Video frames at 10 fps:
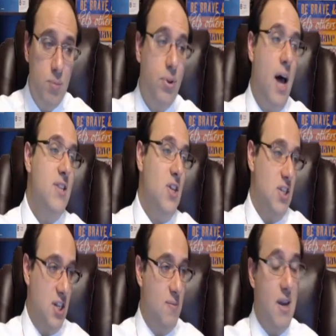it implies that
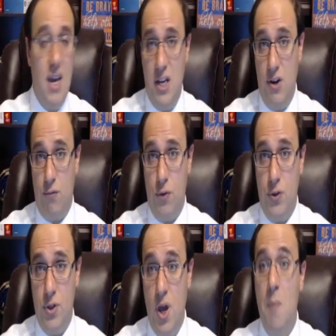it doesn't make any
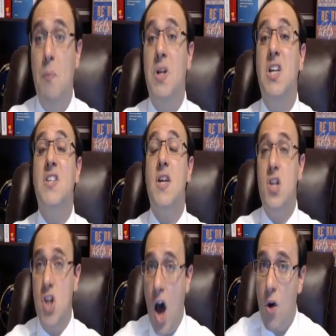difference. But does it
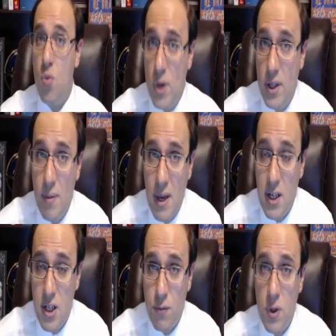not really make
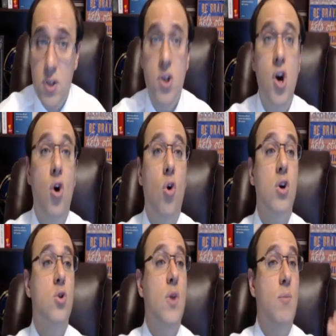a difference?
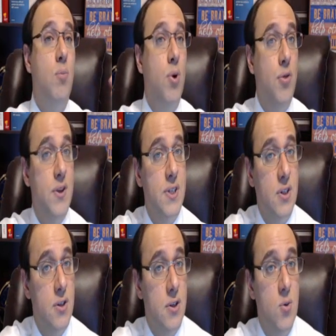Or do they put this in
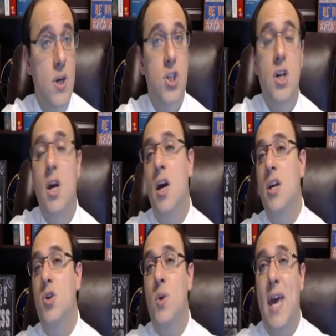consideration?
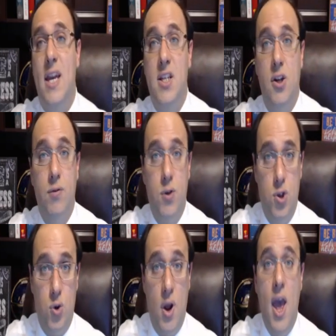You can't tell for
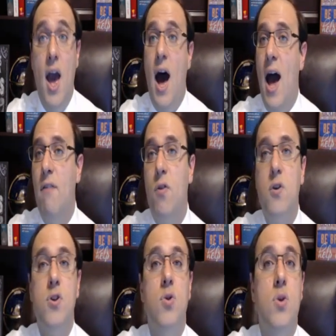sure. I've
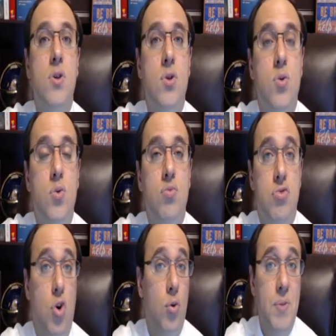heard students who
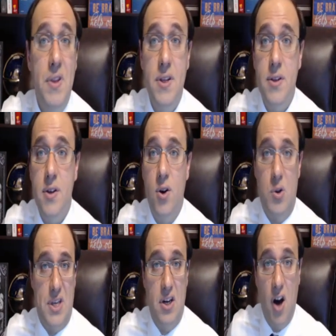told me this, you know,
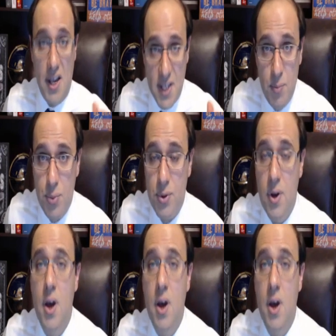it's like gossip,